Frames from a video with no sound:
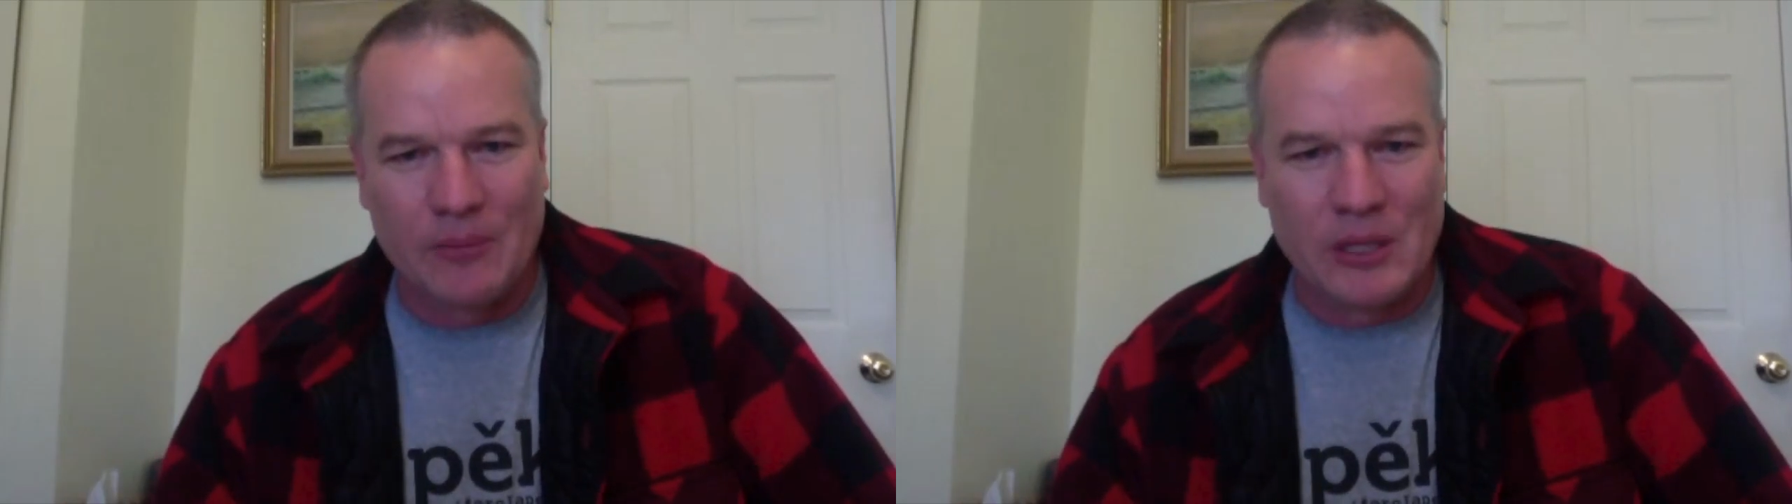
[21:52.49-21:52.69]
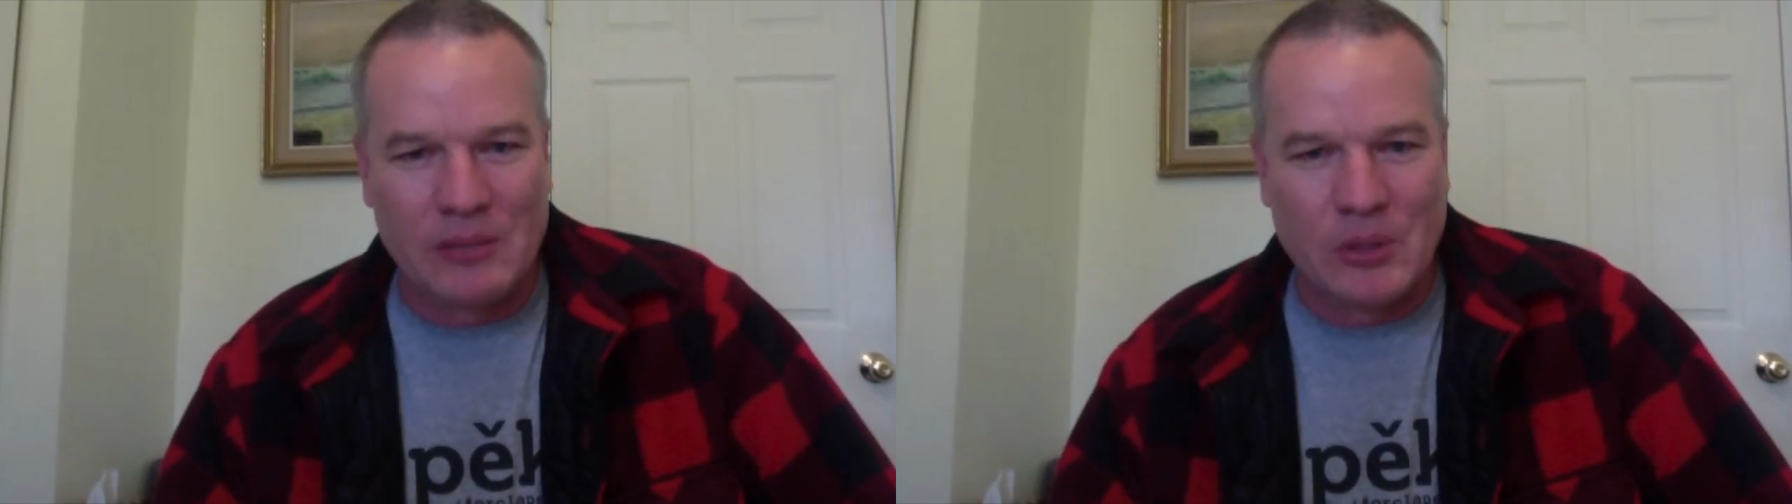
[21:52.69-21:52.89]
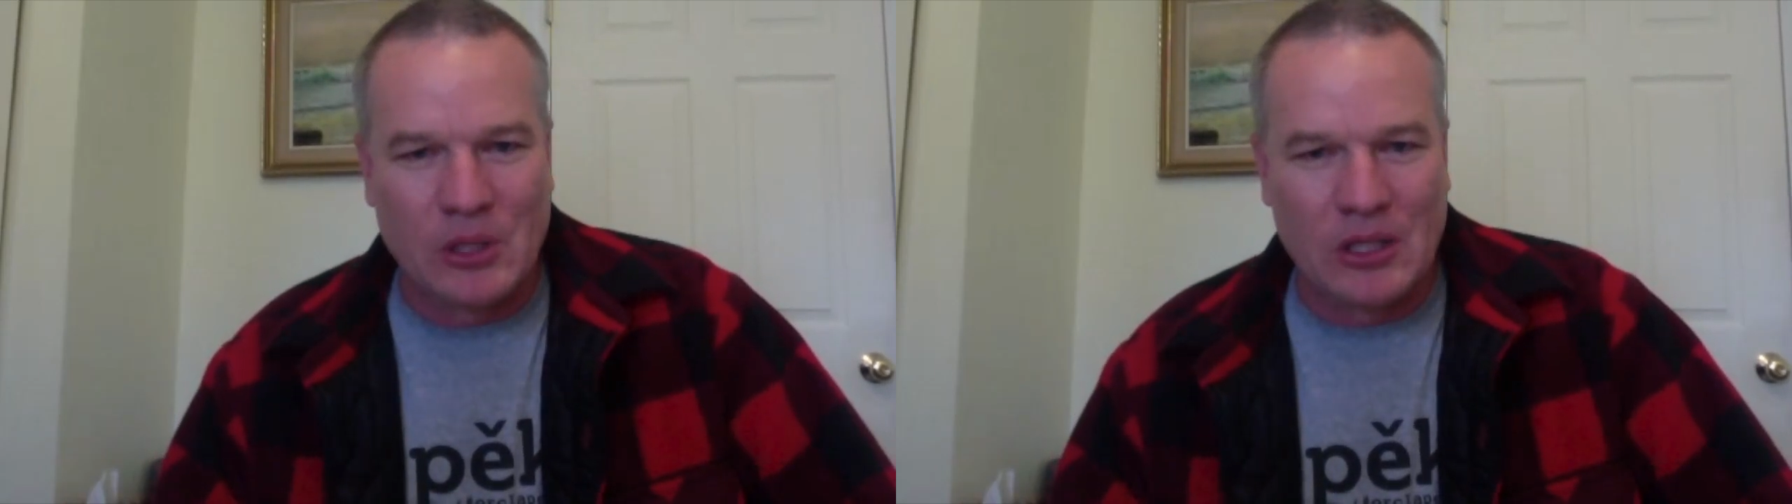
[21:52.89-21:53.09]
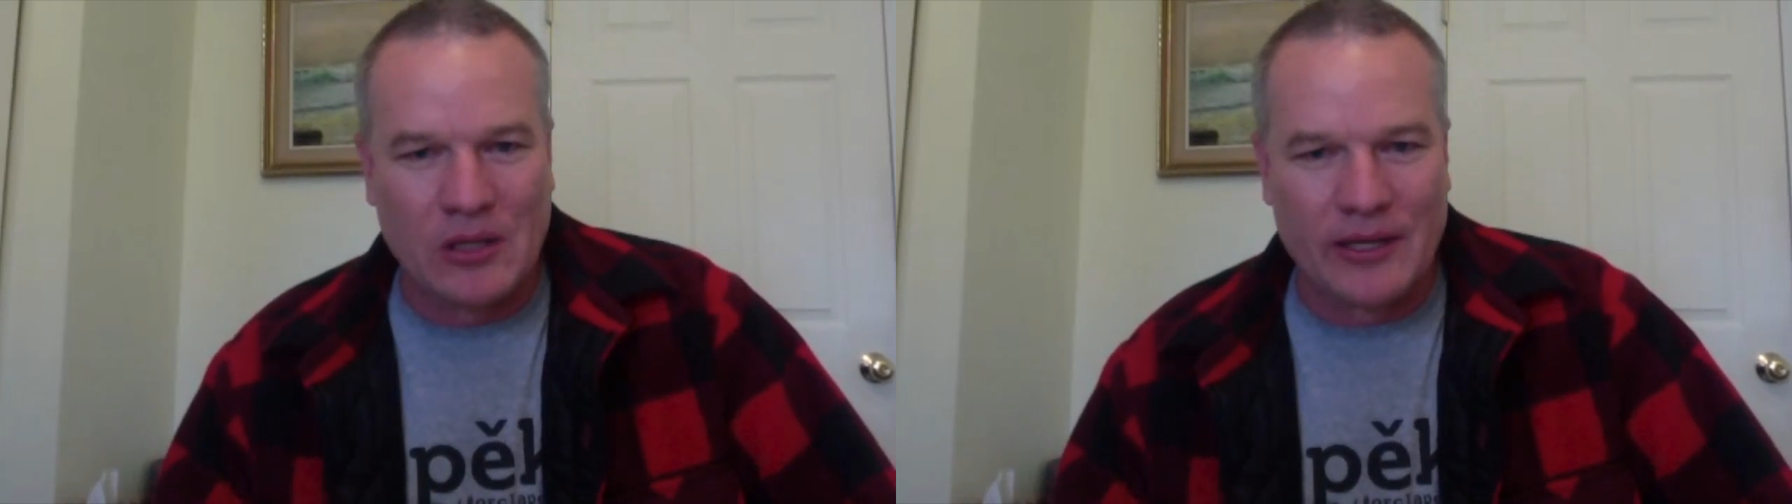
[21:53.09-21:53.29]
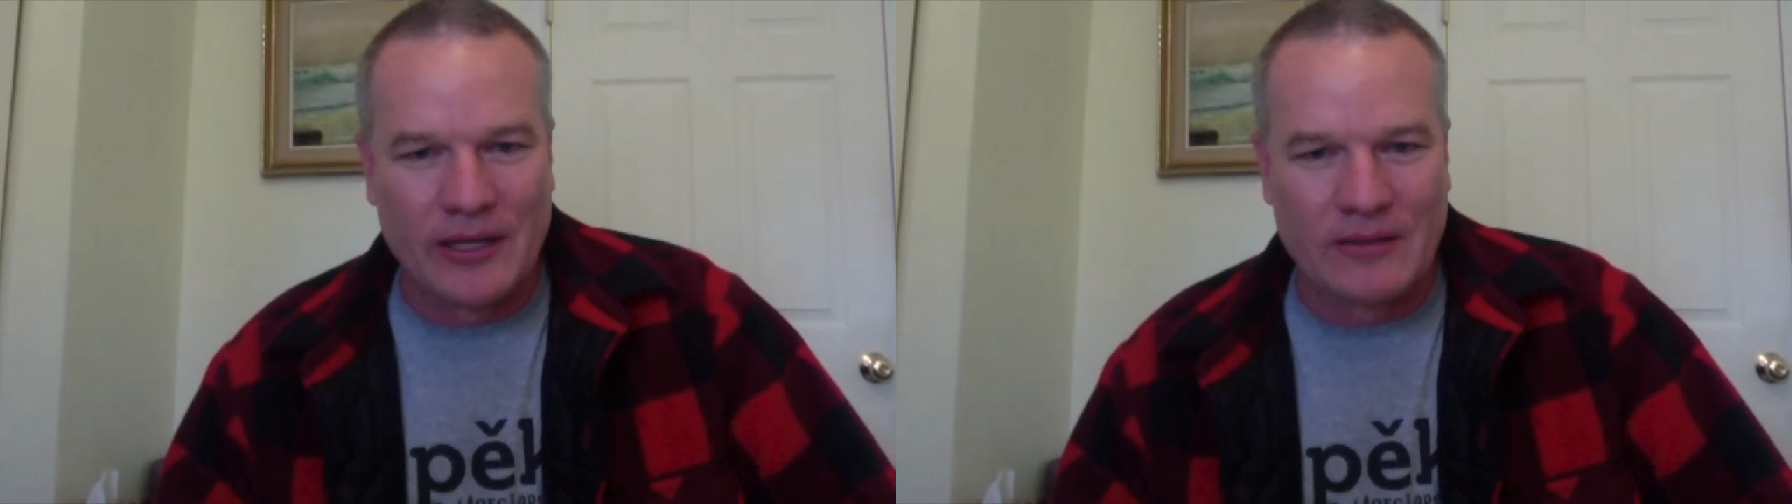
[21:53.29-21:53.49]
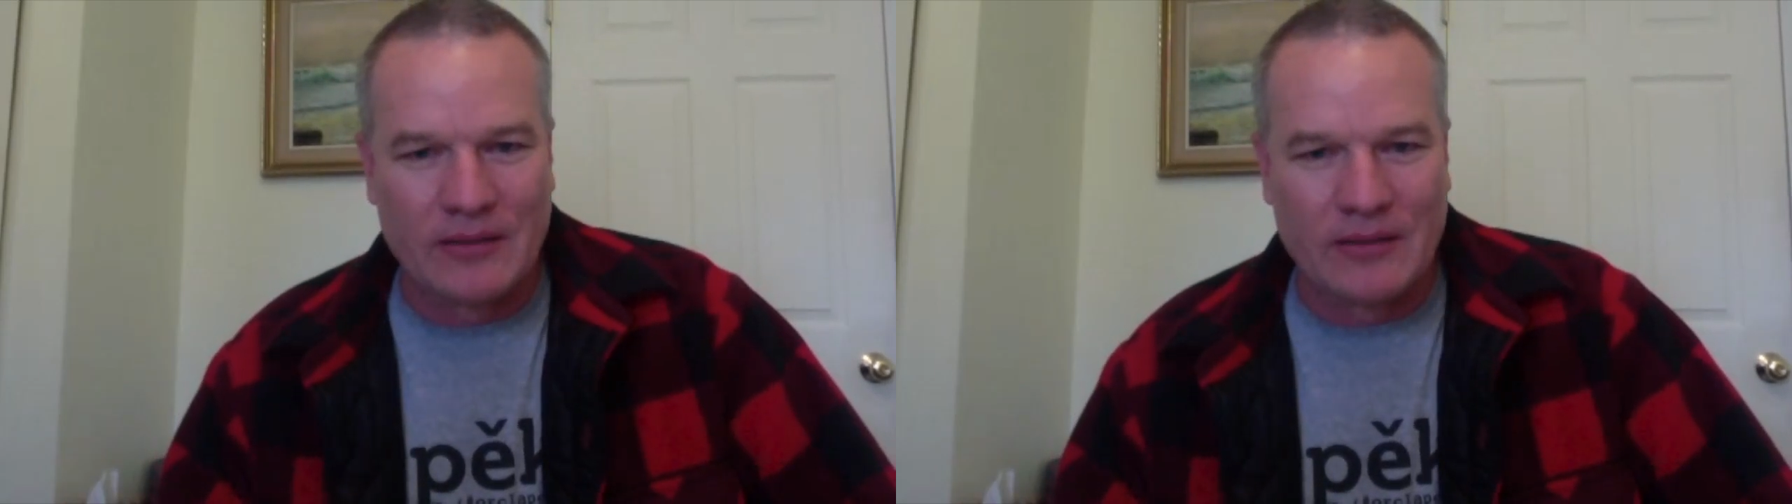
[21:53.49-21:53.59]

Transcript: people that